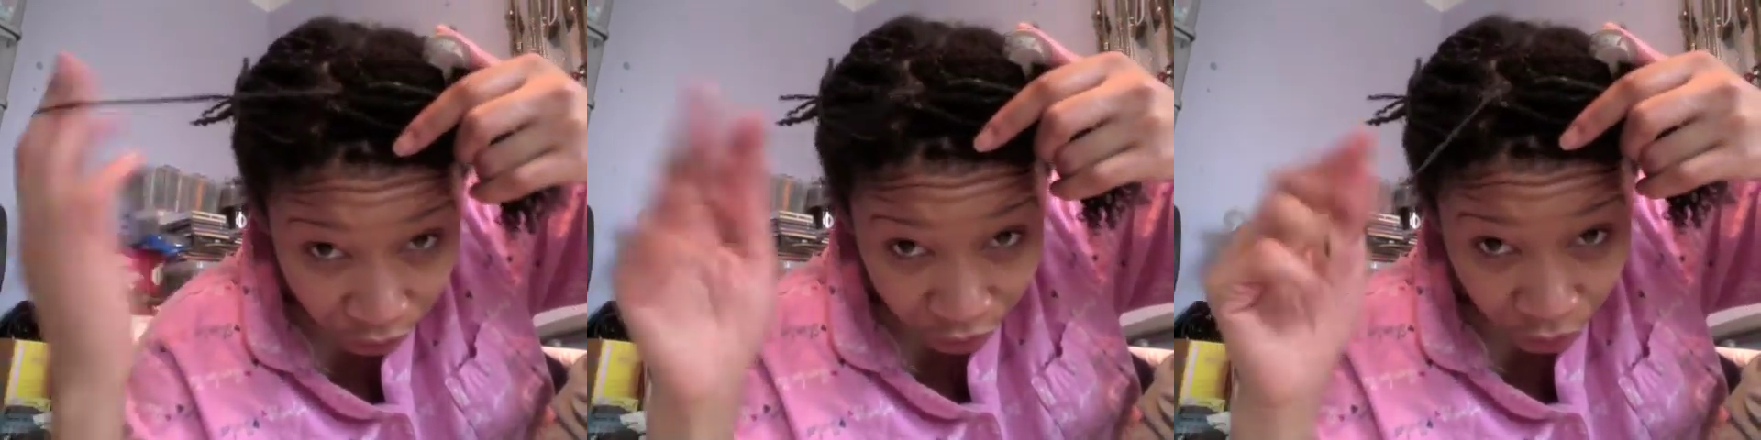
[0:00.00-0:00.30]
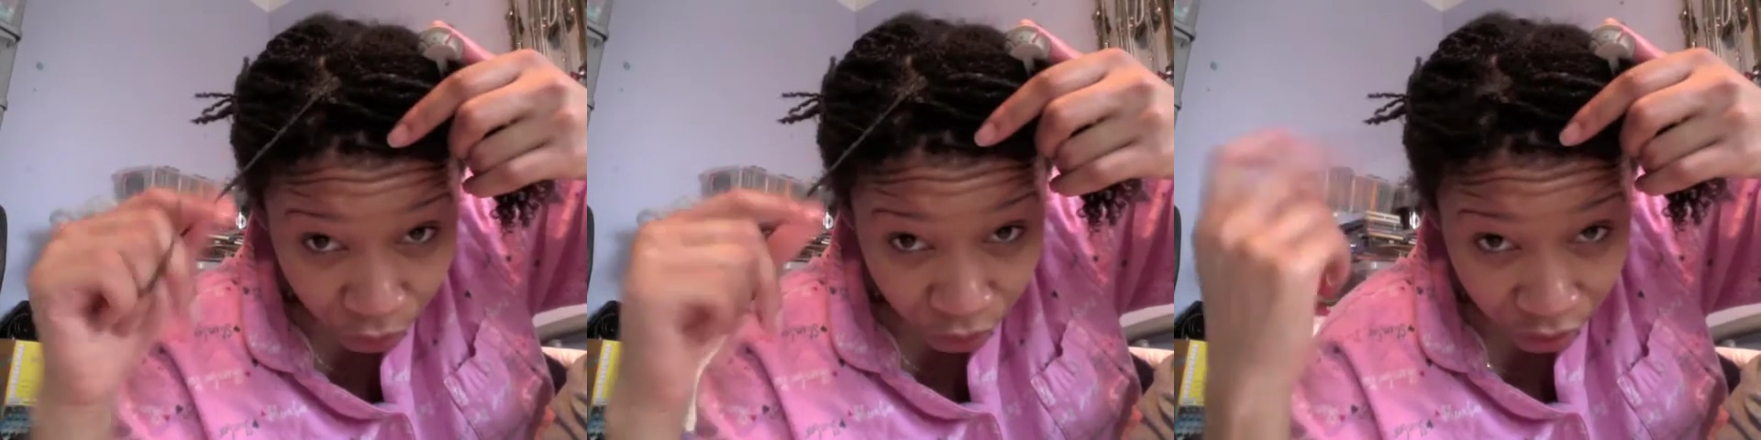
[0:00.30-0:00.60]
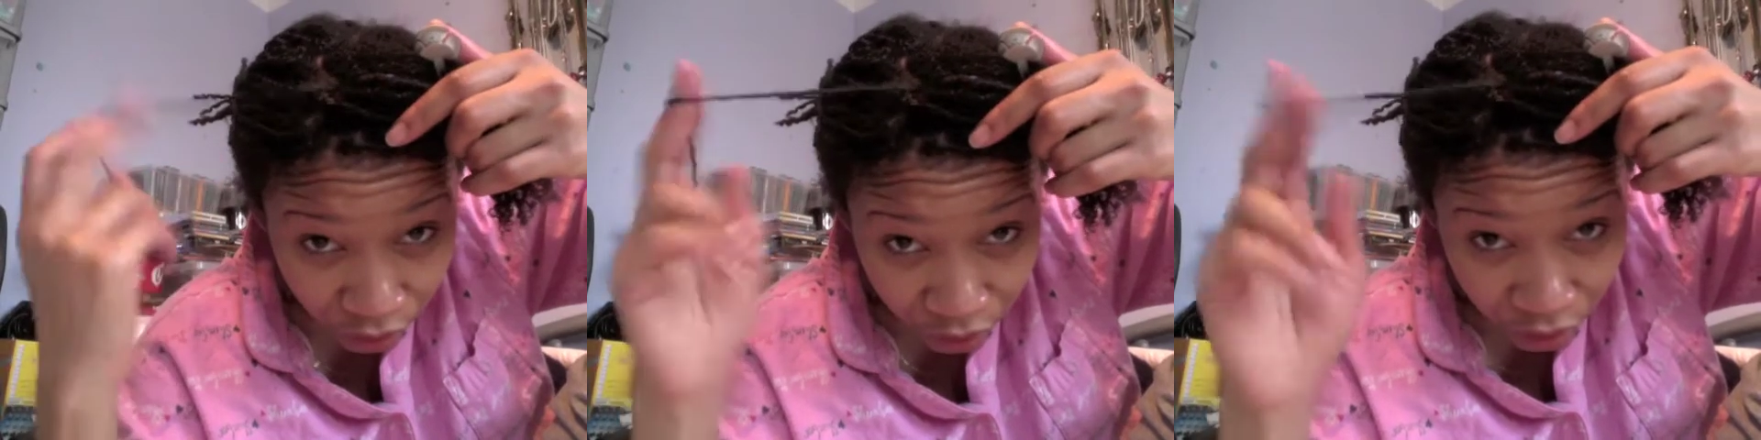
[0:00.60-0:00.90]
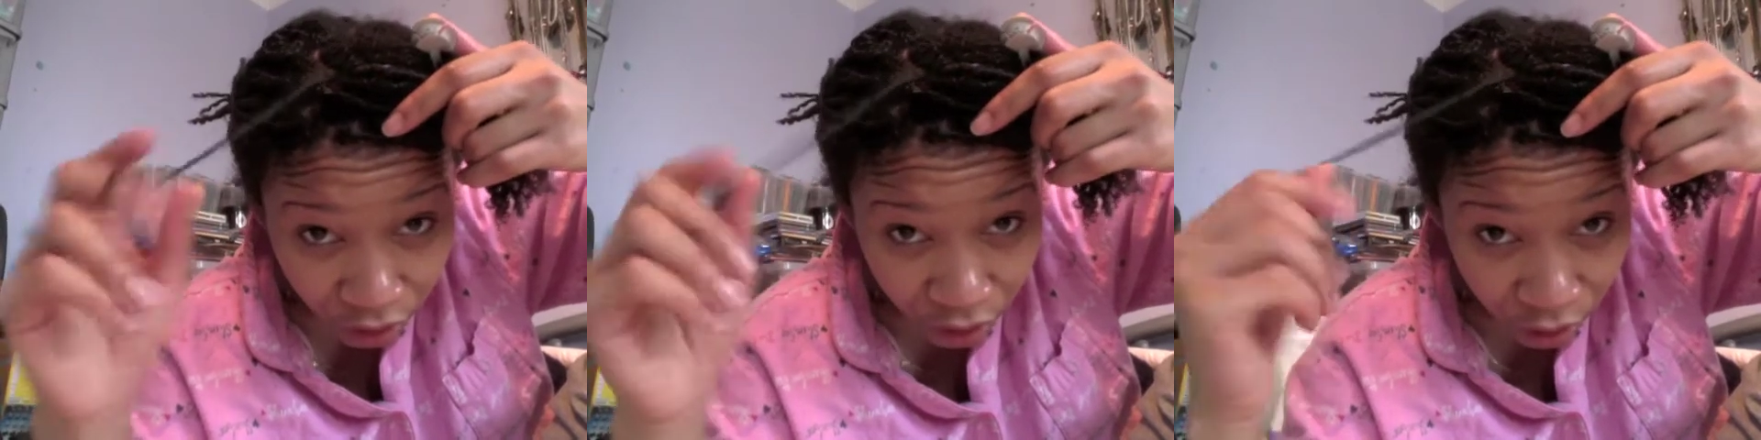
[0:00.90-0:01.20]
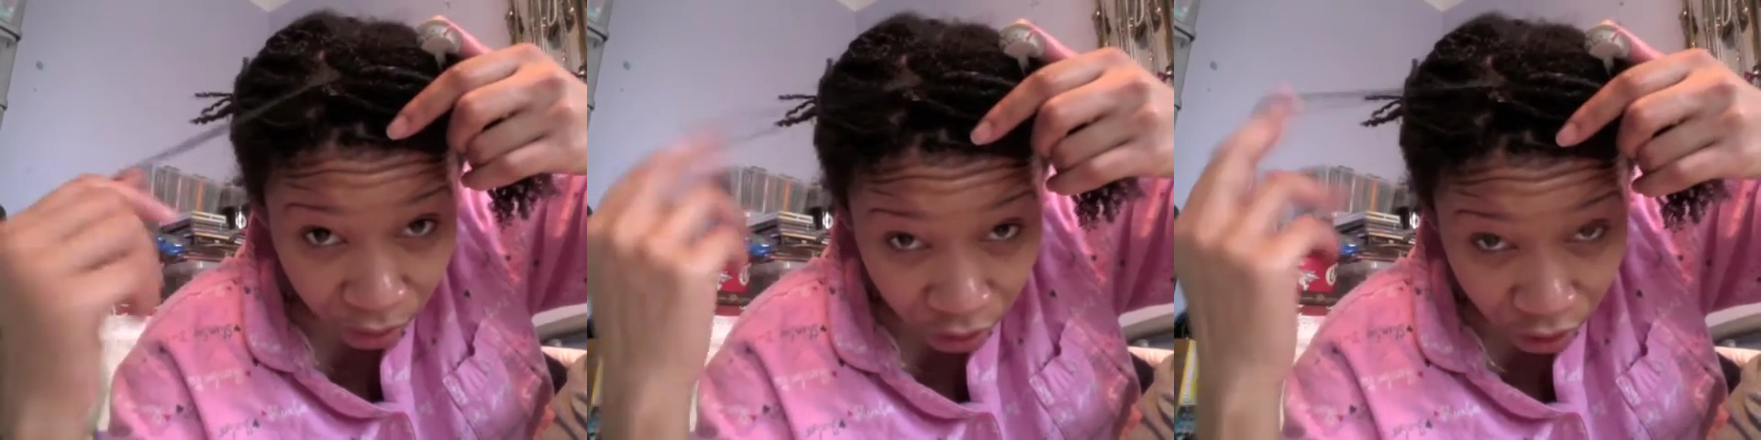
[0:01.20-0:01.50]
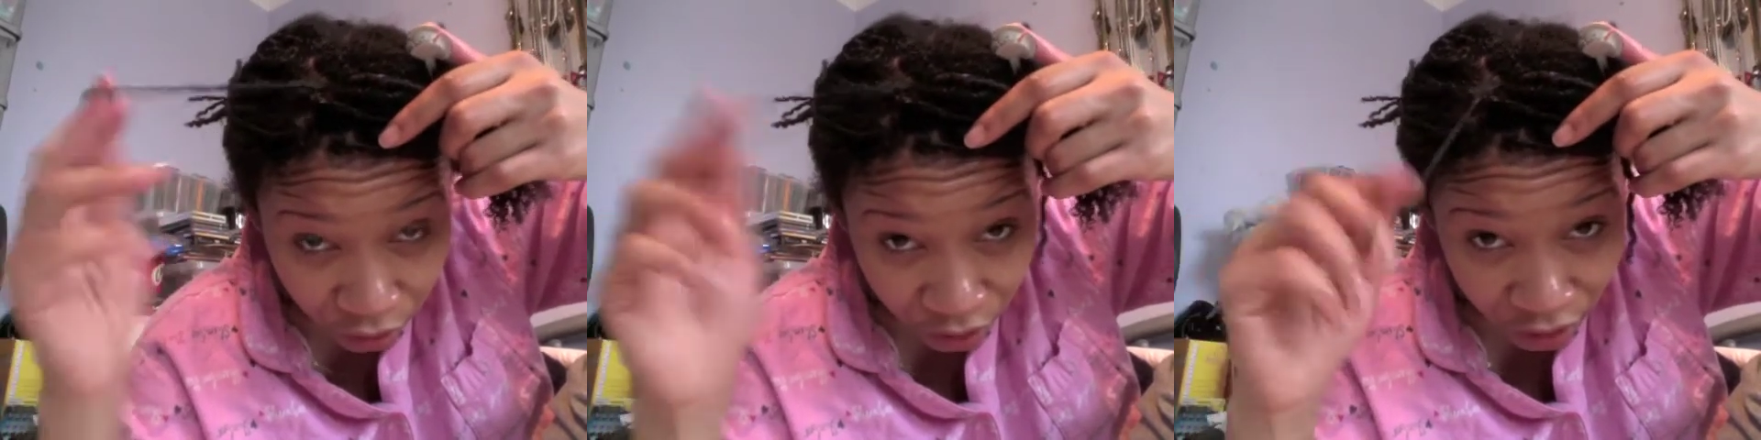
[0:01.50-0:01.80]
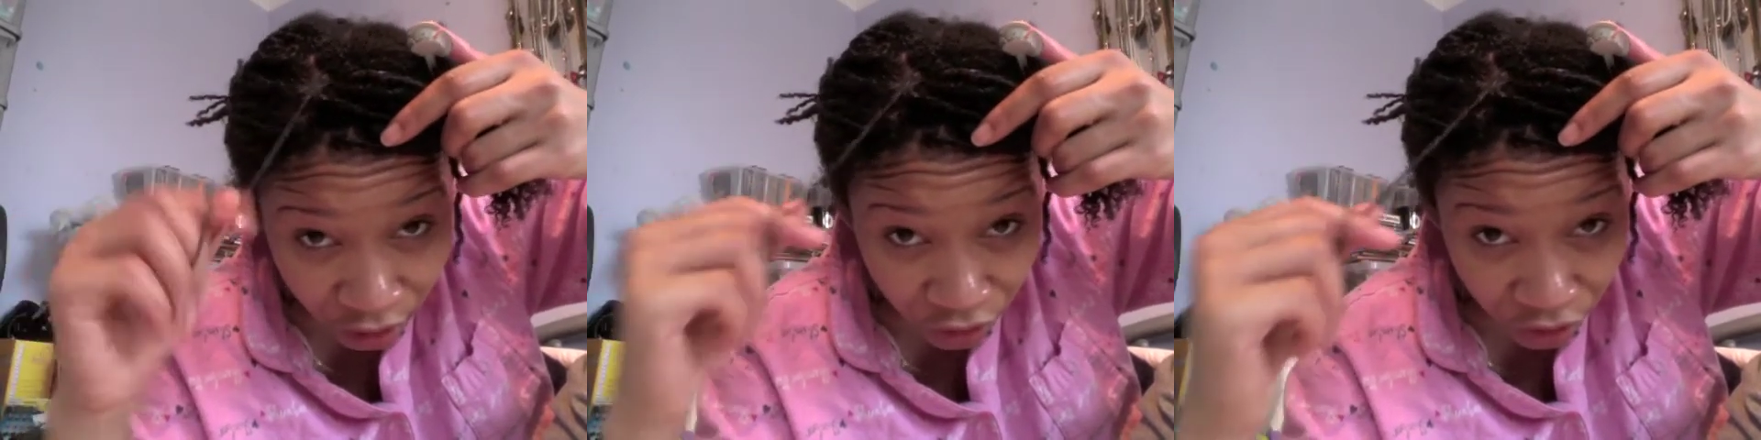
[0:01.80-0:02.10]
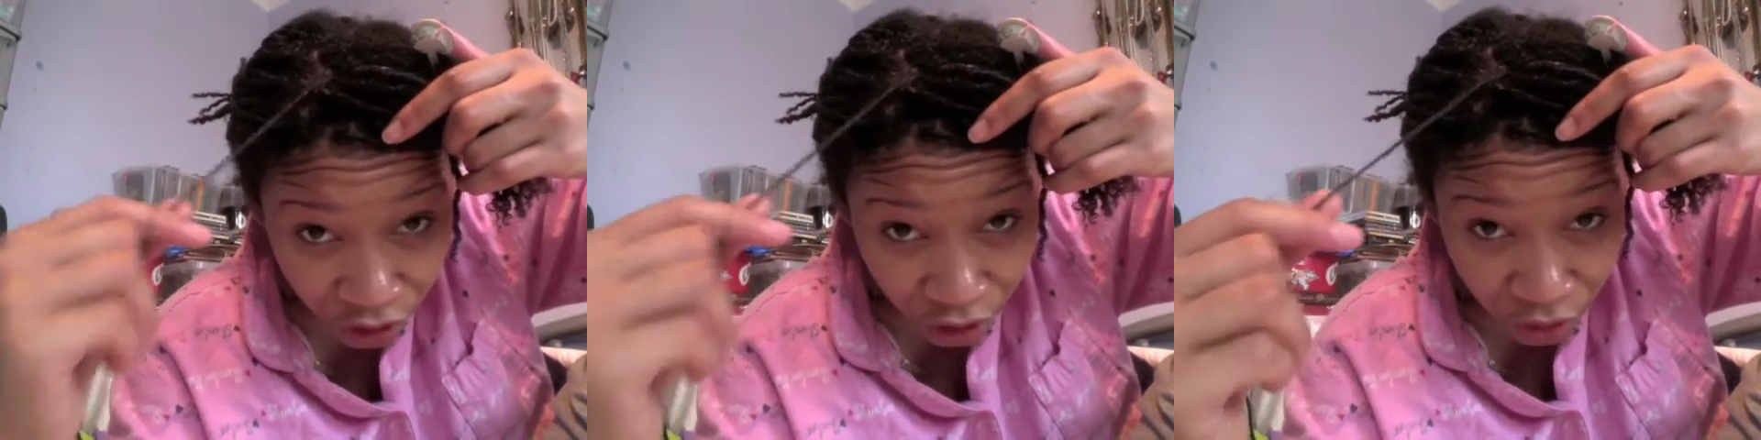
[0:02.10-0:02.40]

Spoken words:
and I also looked at Shari J's video